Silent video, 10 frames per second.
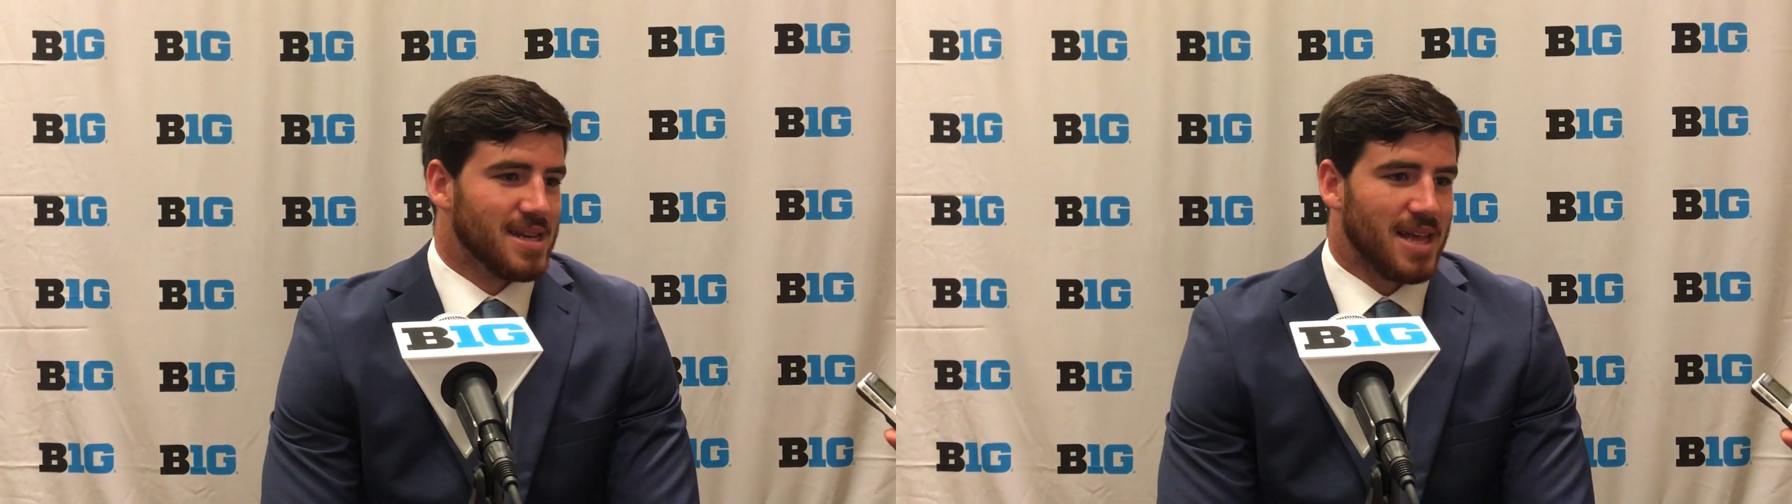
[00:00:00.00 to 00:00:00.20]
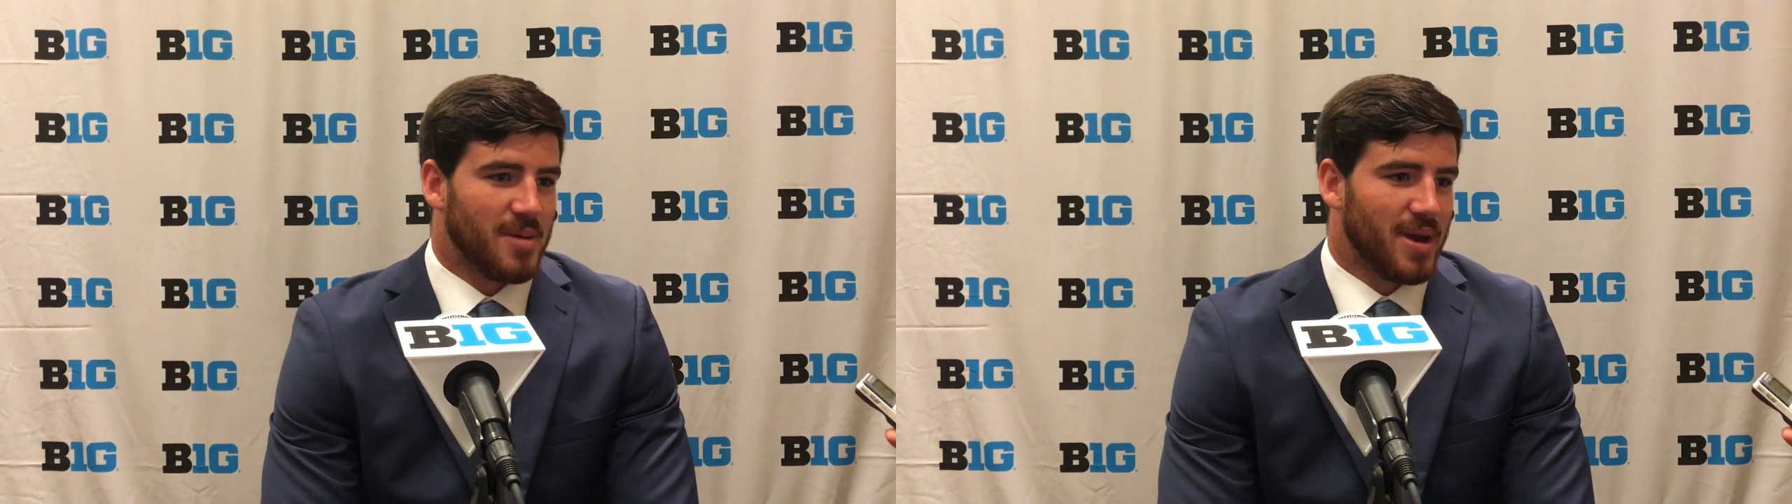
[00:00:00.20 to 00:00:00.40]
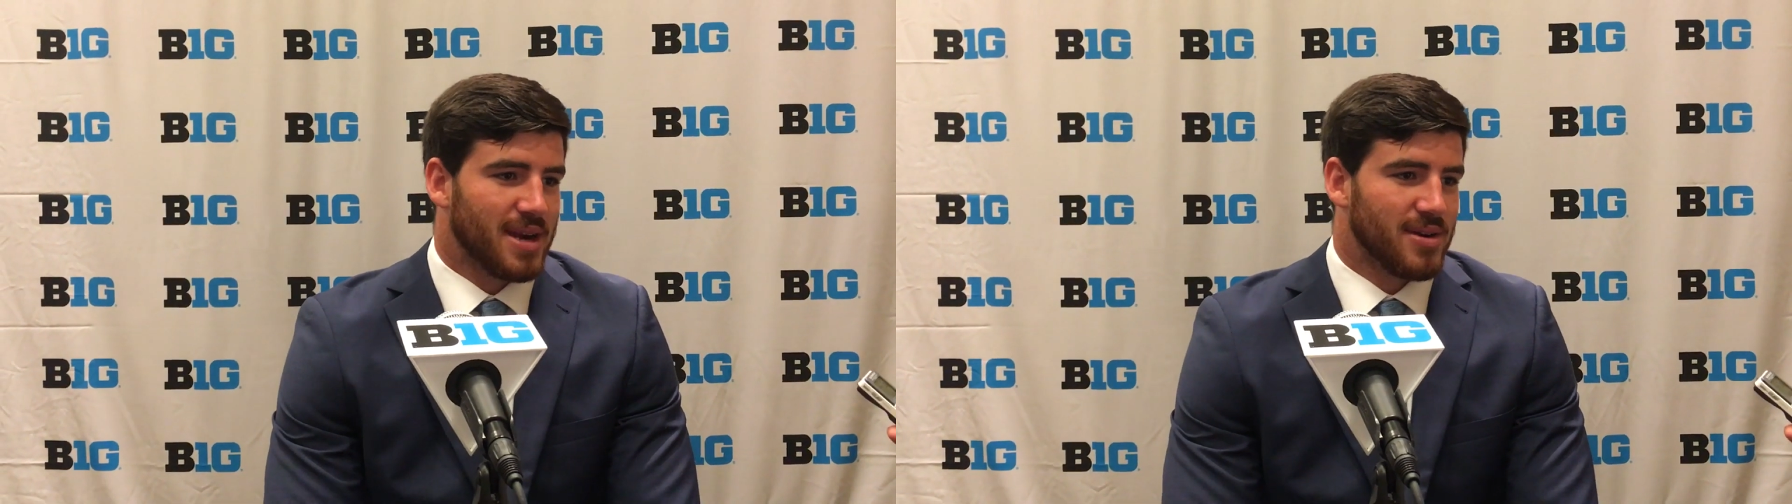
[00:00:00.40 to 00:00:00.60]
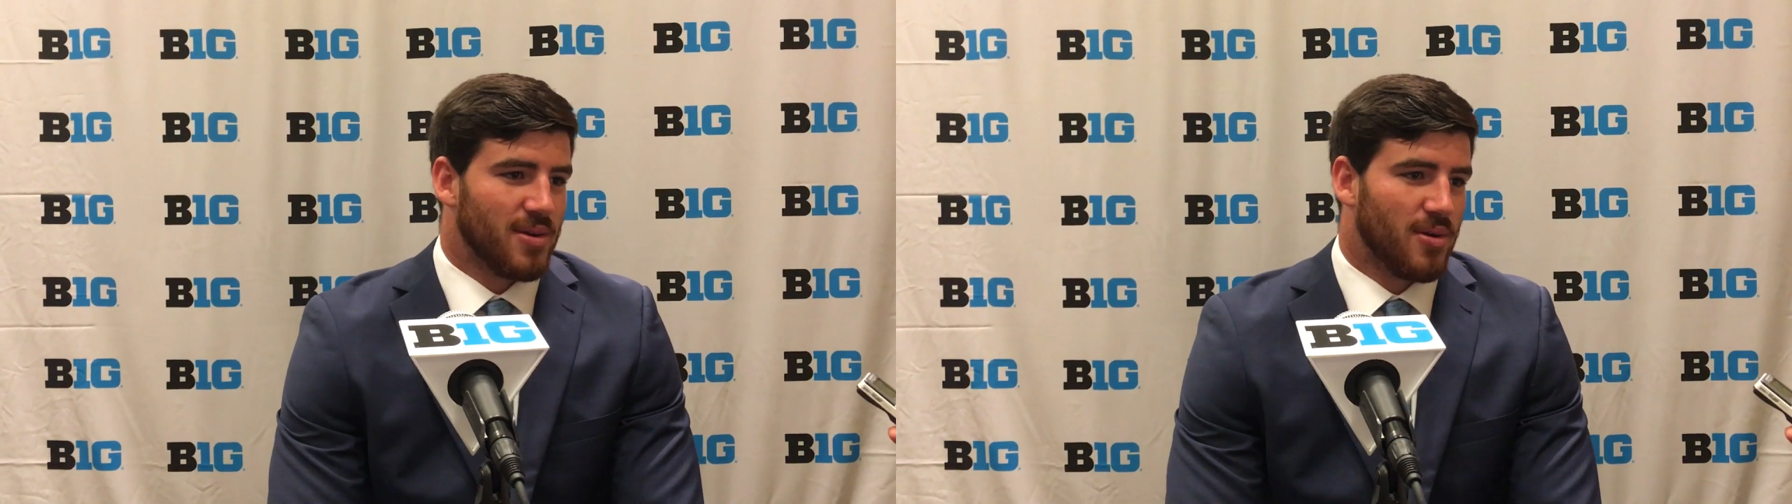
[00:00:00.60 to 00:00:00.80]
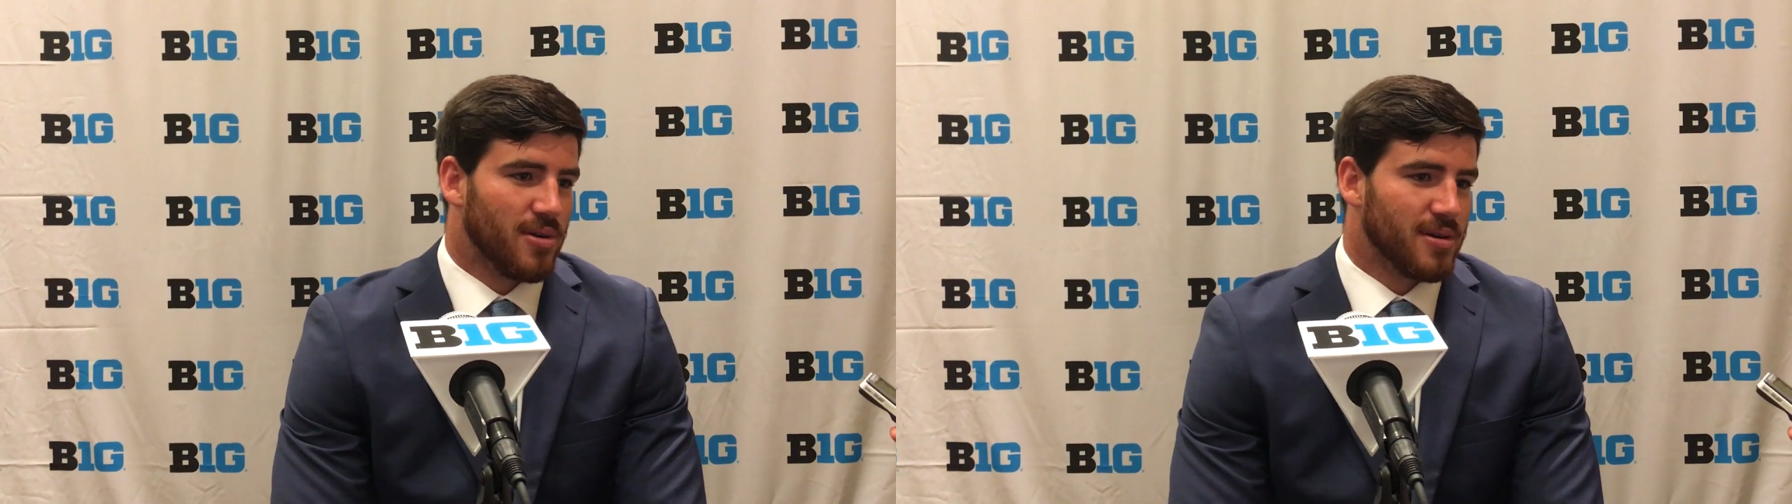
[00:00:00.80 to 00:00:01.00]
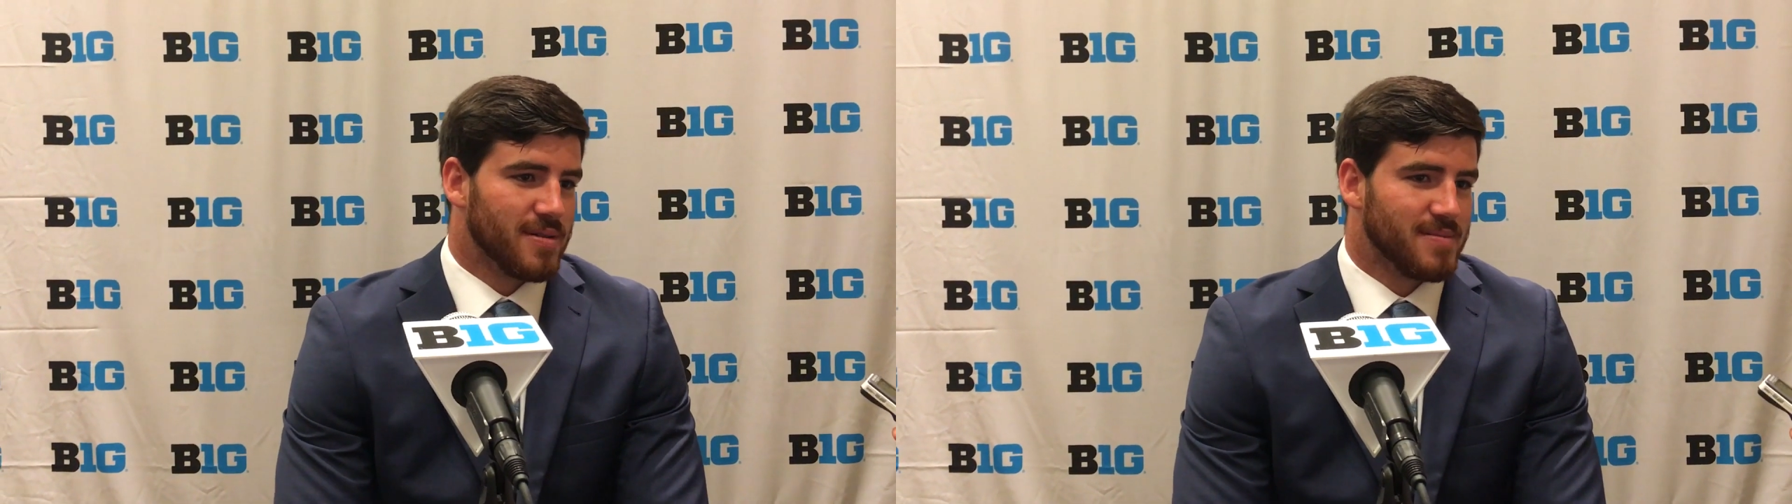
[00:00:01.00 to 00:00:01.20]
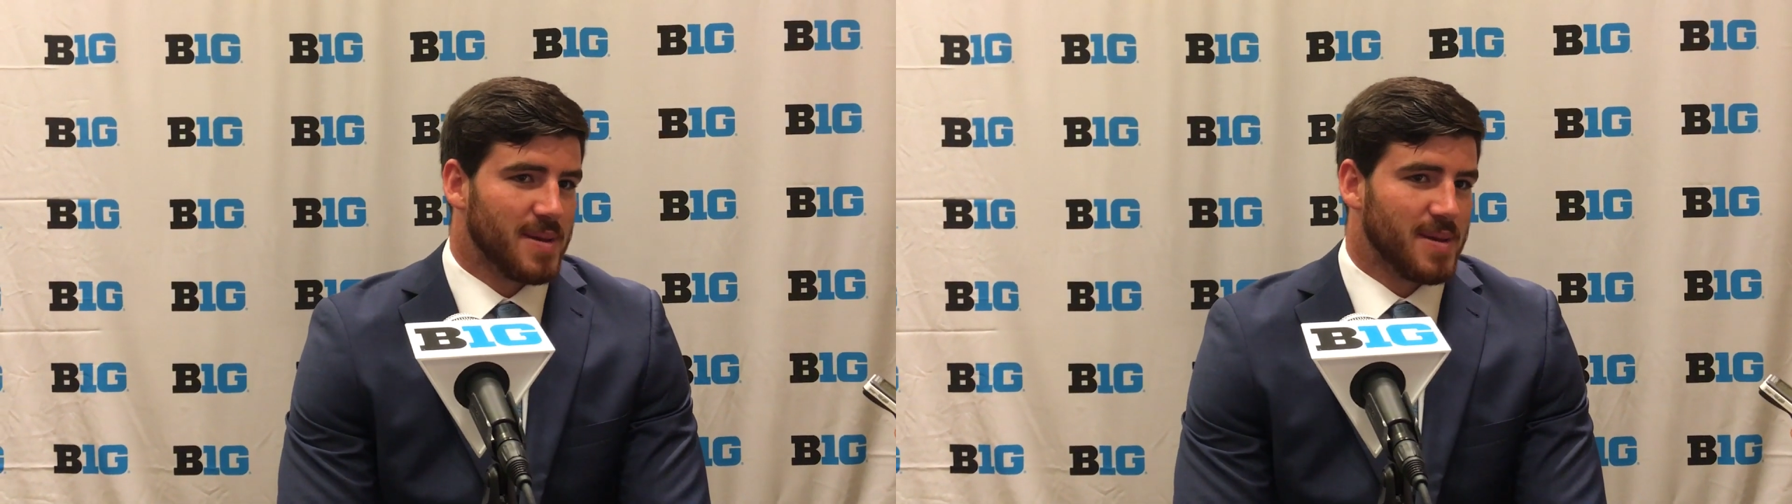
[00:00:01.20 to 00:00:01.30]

linebacker or